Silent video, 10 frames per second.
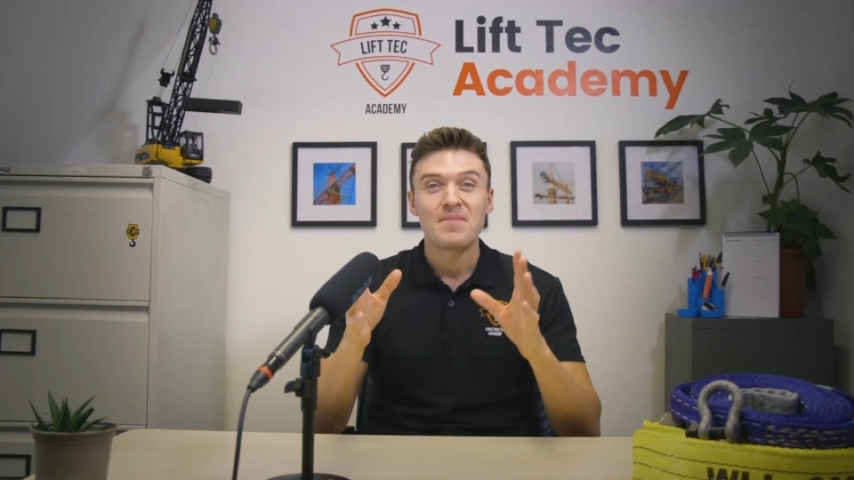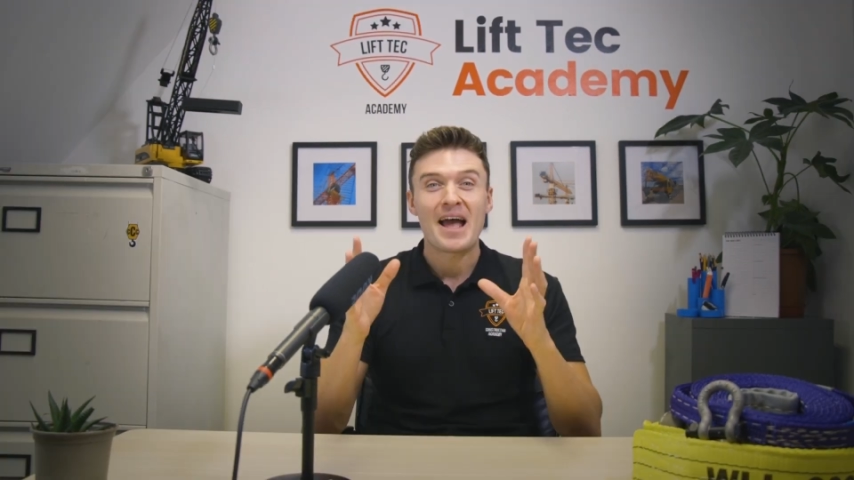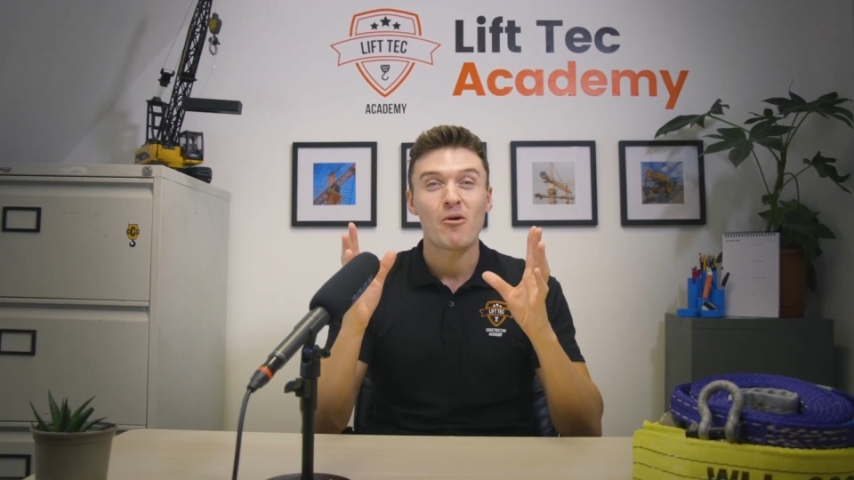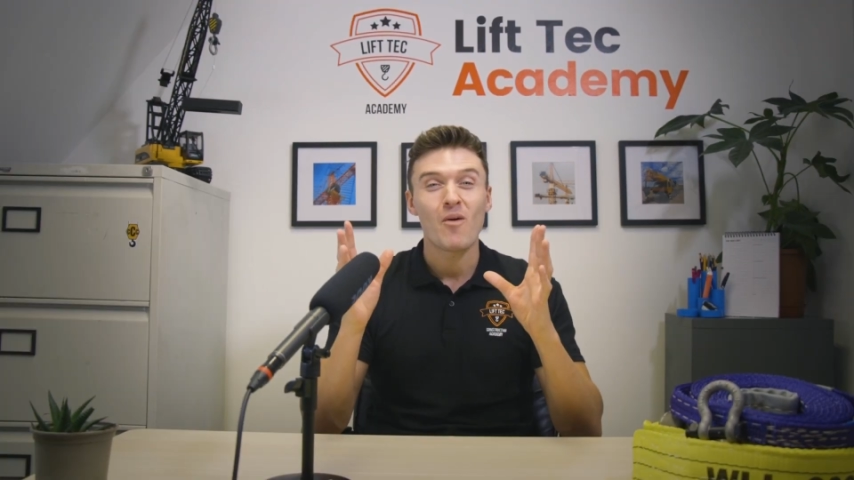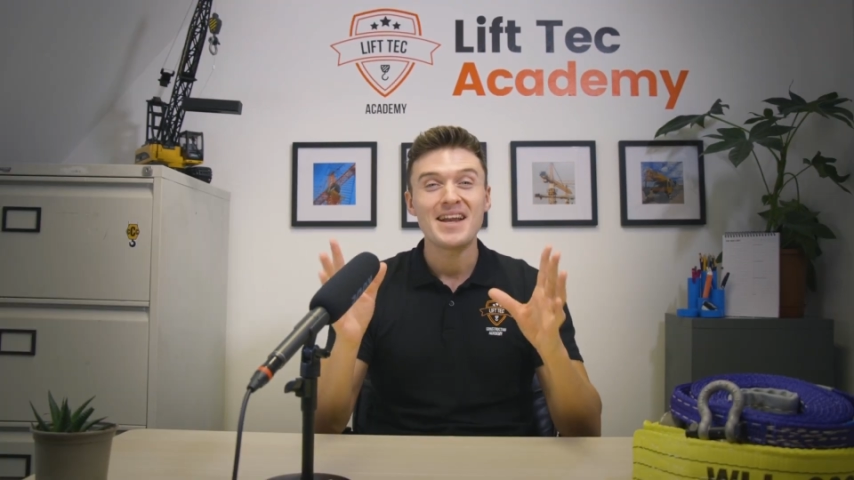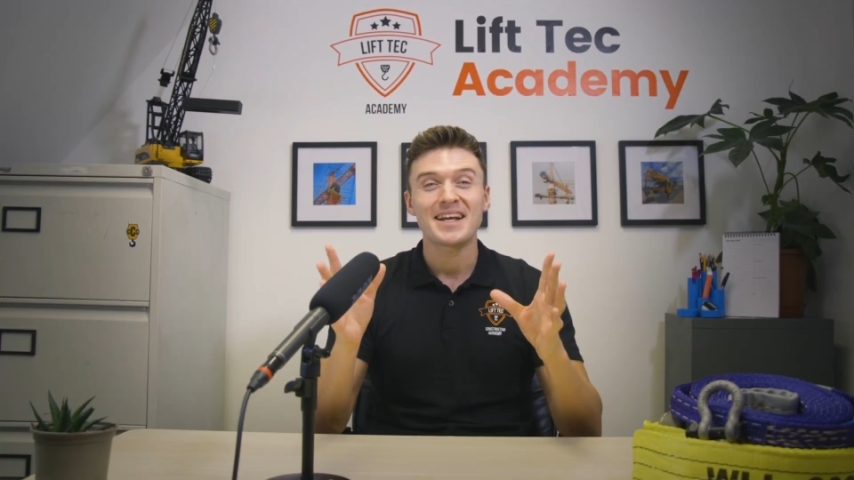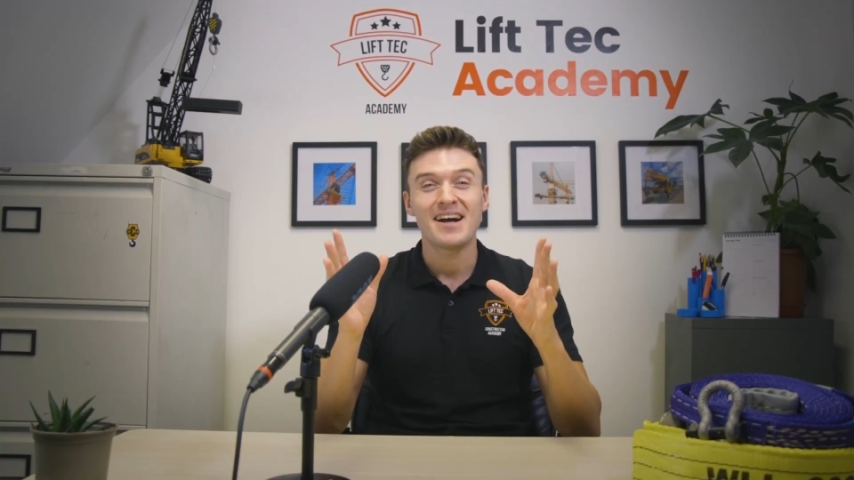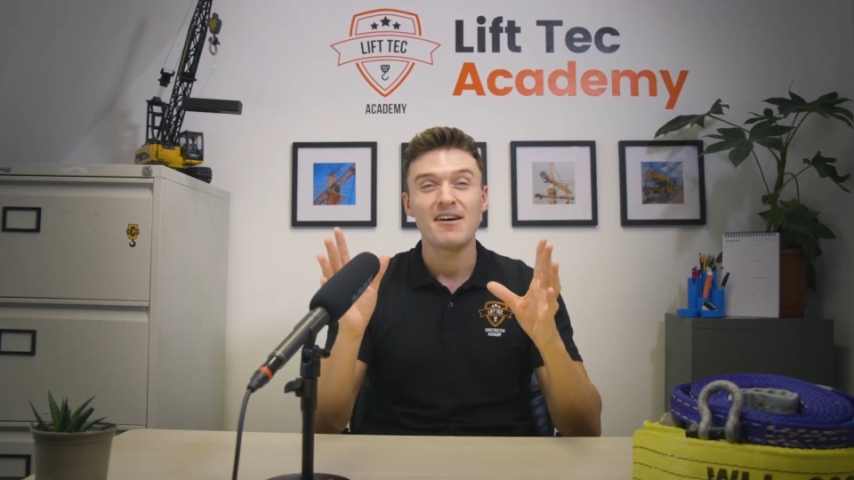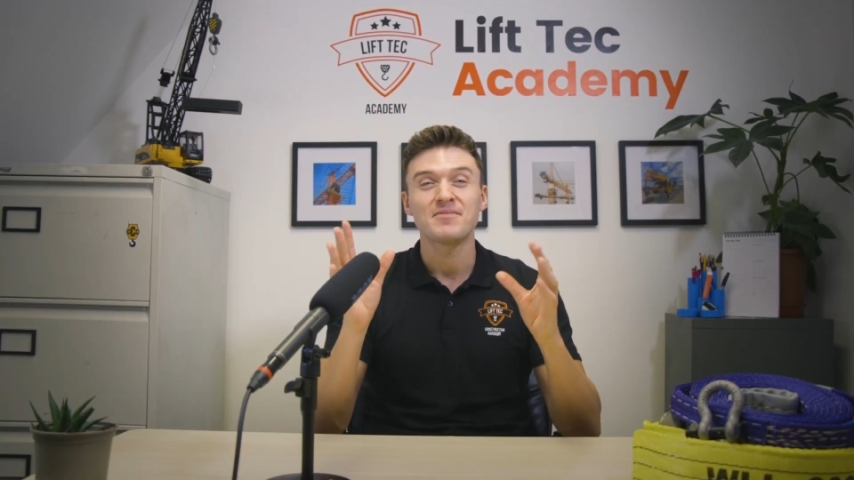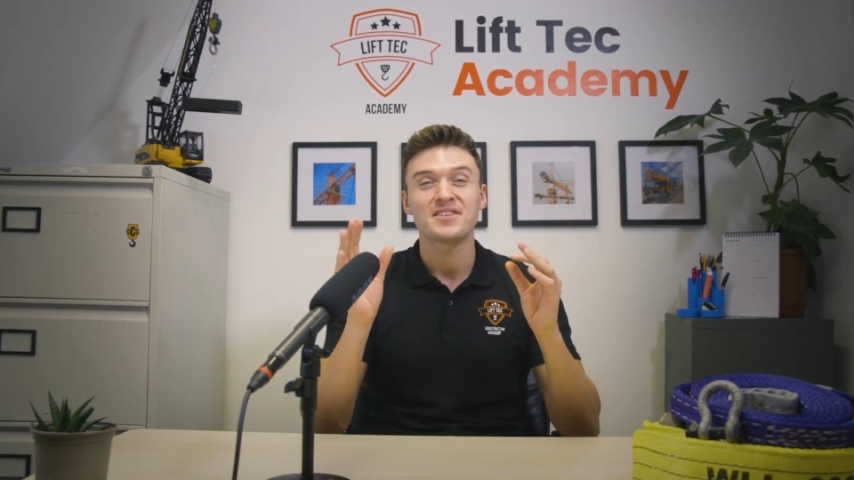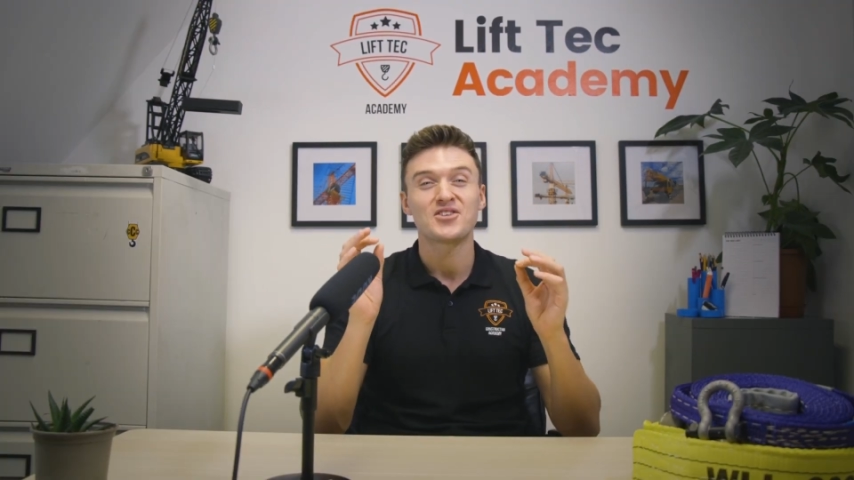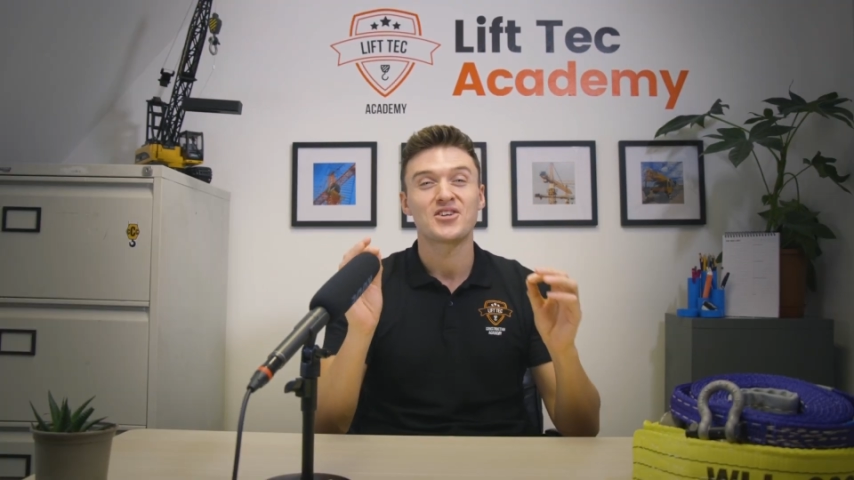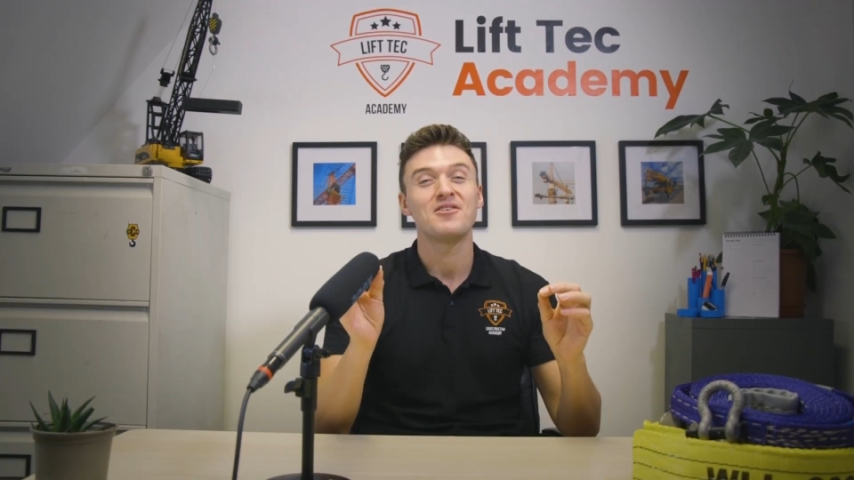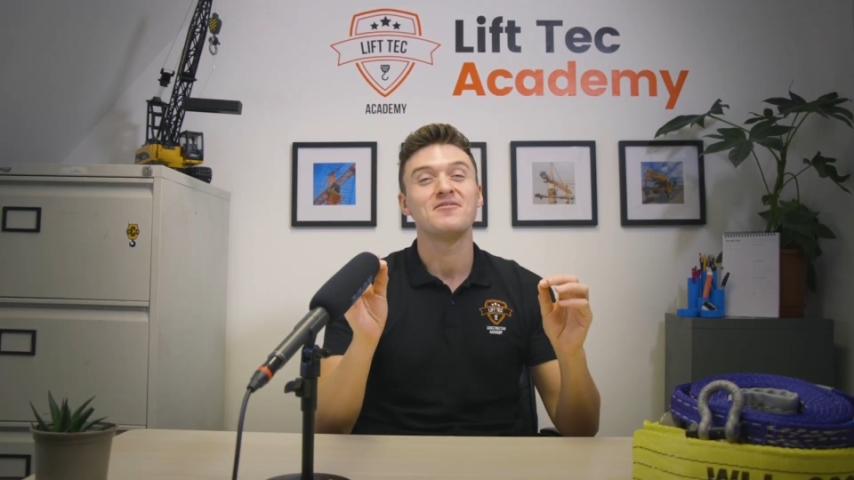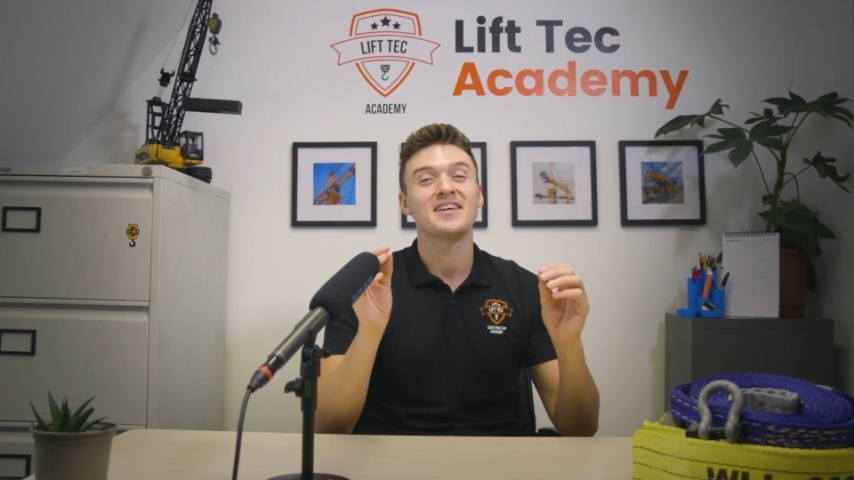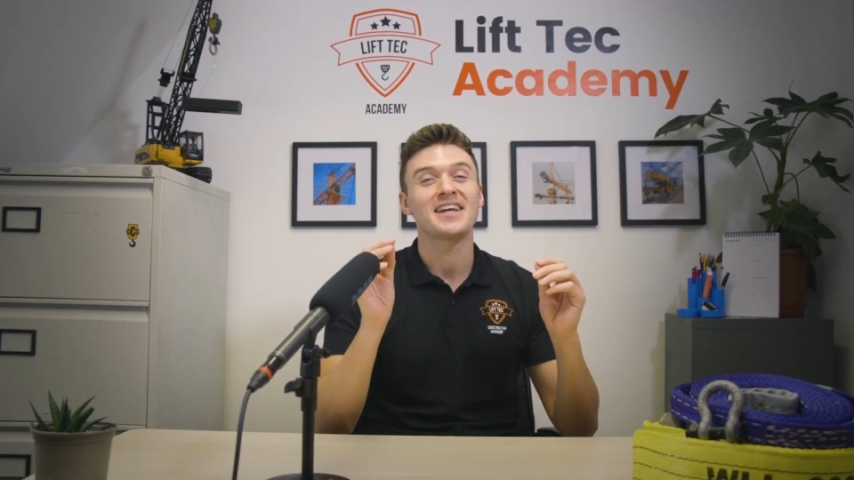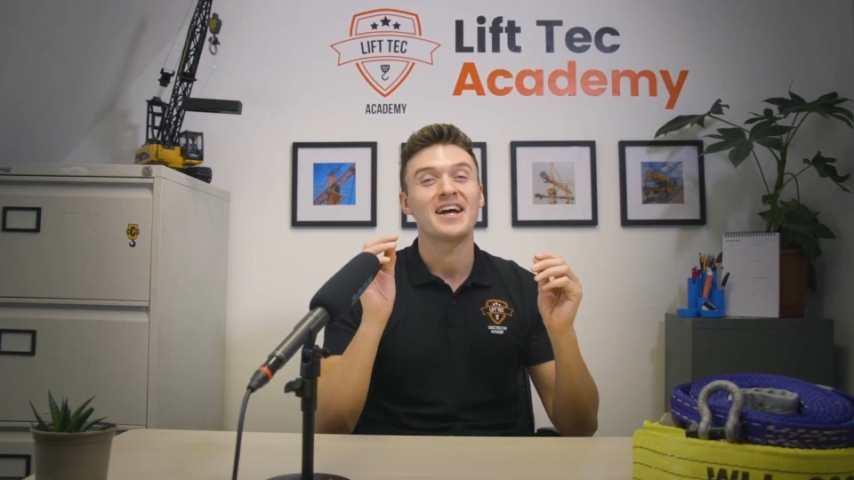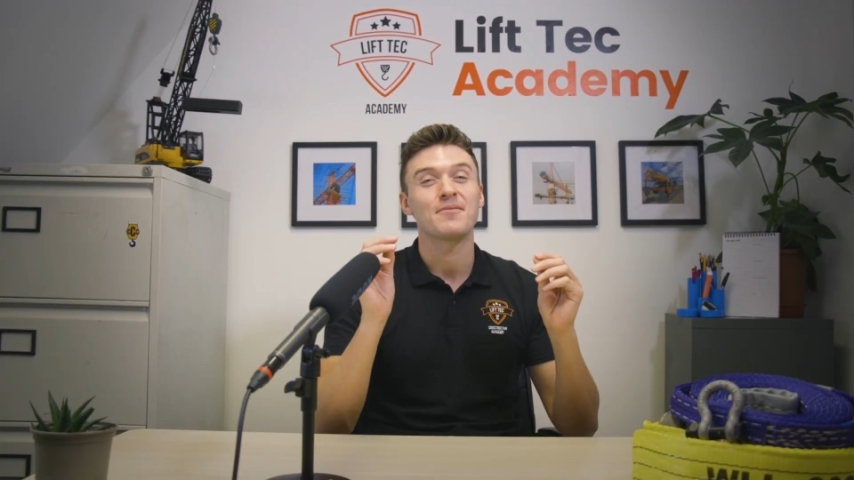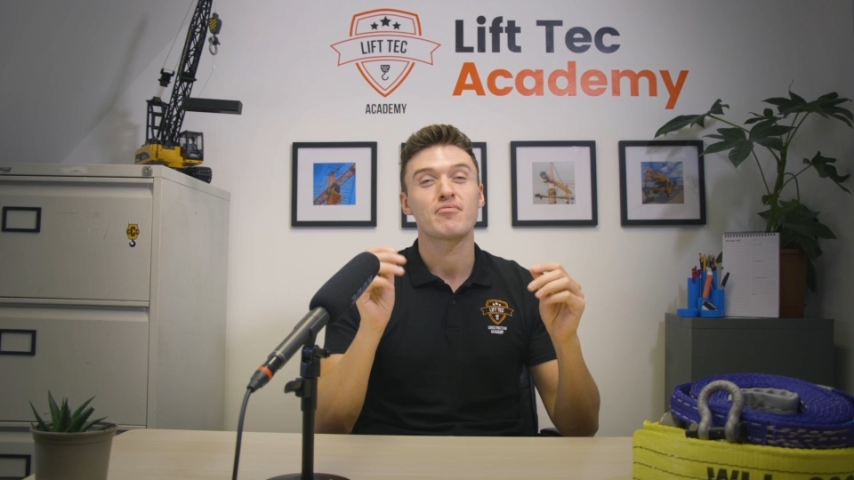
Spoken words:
Now, when it comes to choosing an